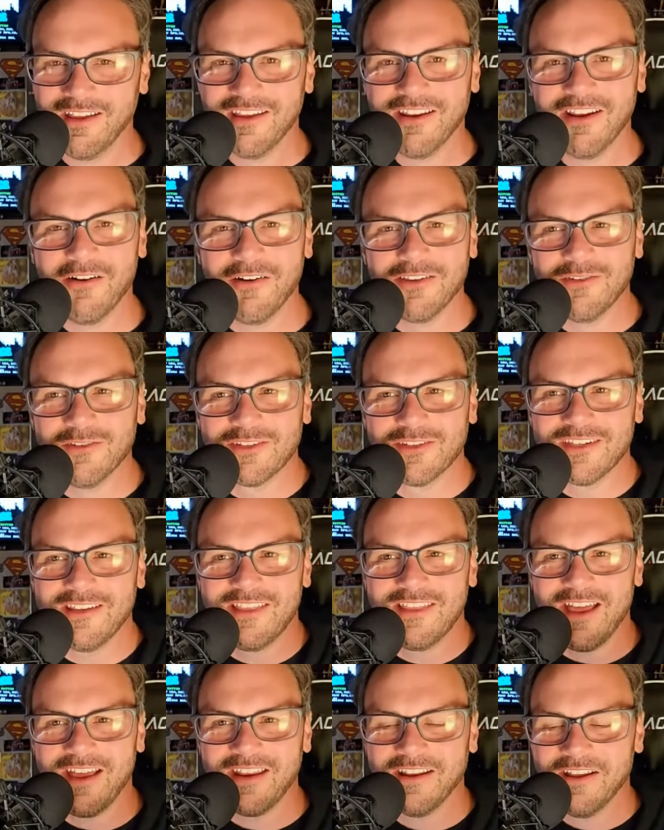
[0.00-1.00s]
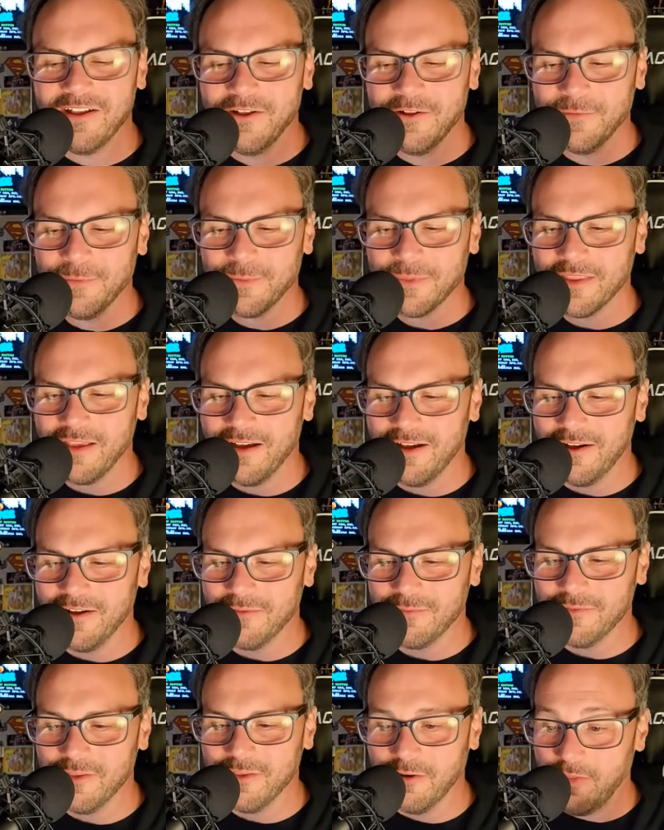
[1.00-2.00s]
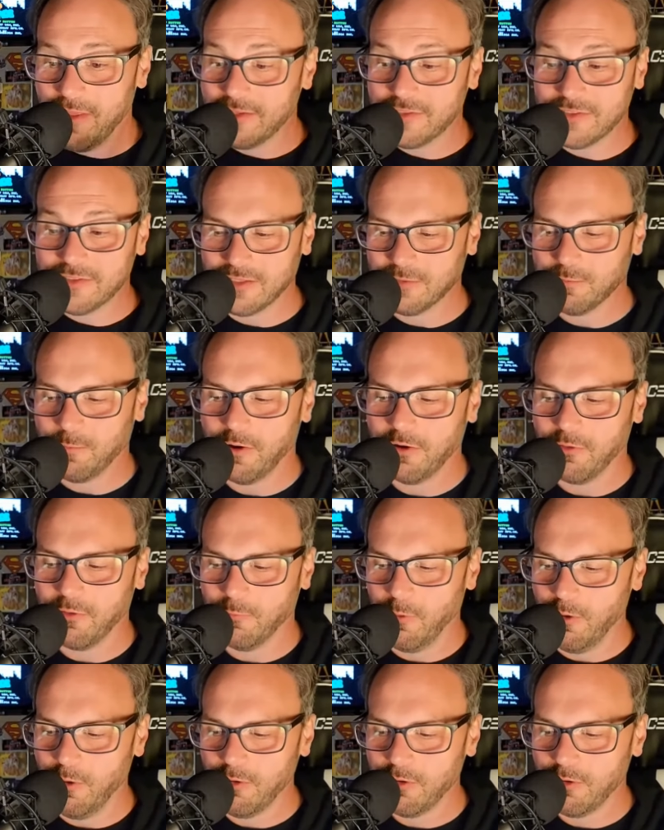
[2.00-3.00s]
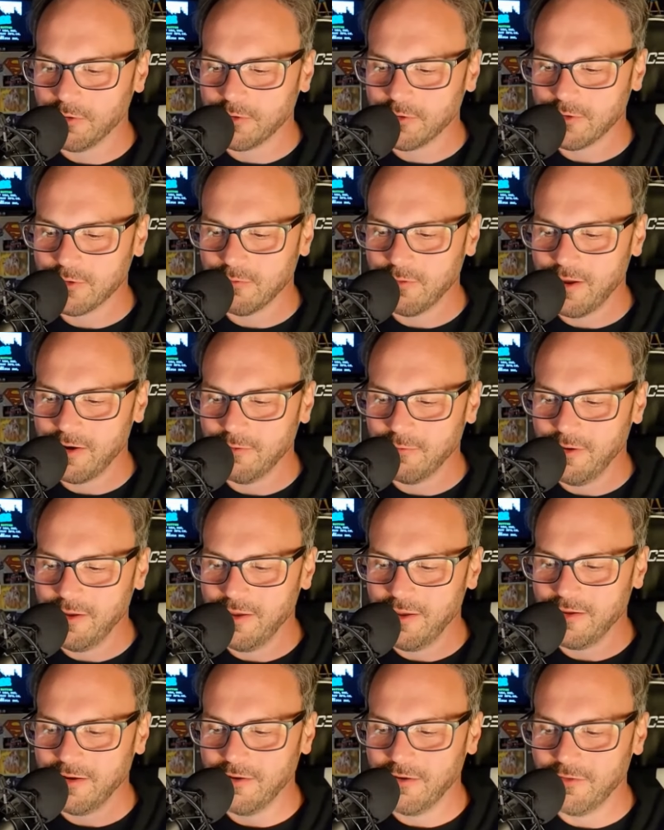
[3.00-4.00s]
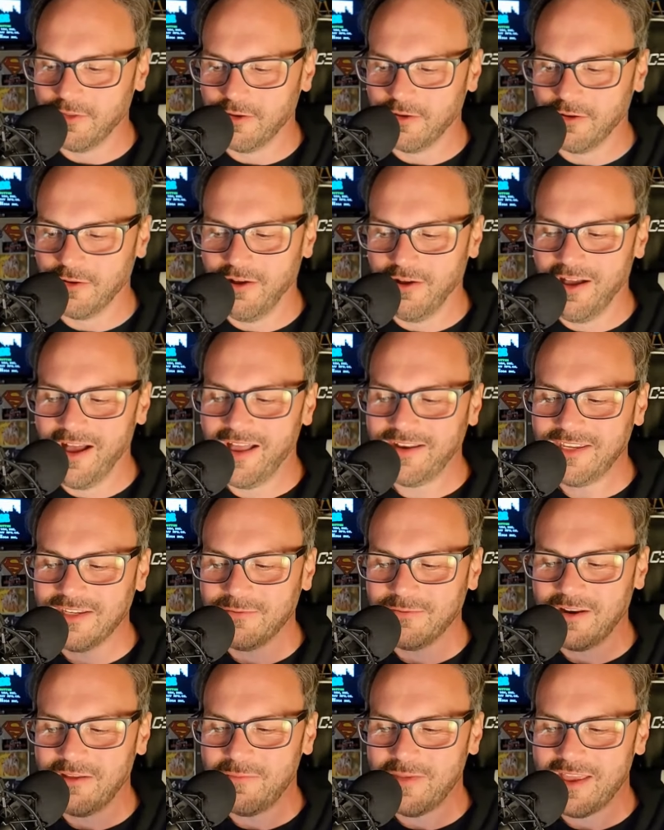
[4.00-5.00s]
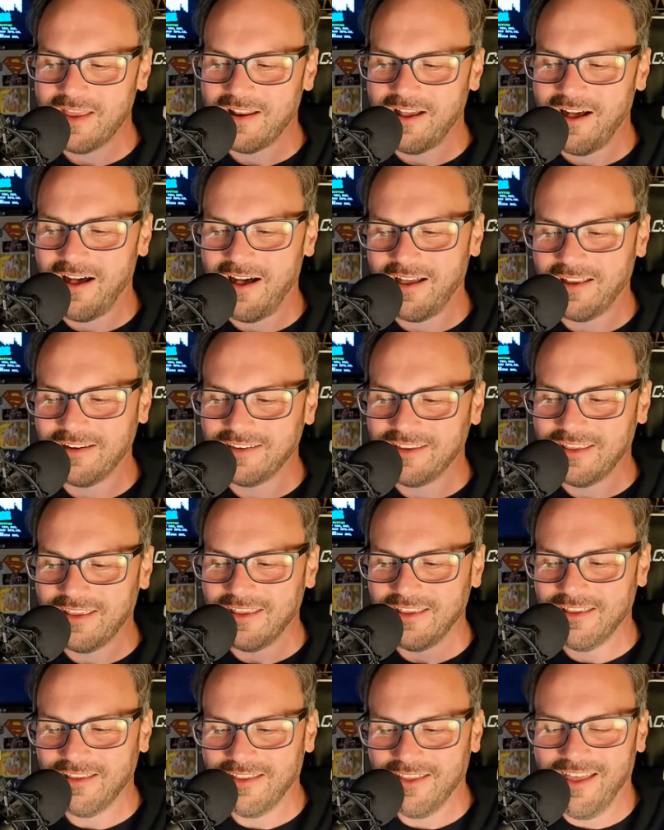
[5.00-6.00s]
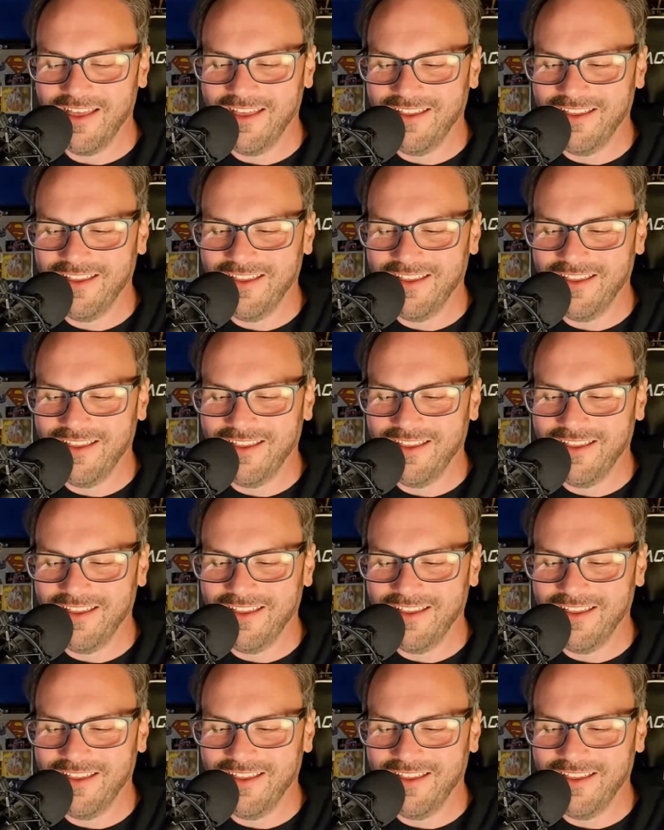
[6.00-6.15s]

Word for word: You know, and you see that, uh, you know, that's that's part of the woke culture right away. You know that, oh, I just want to be an auntie.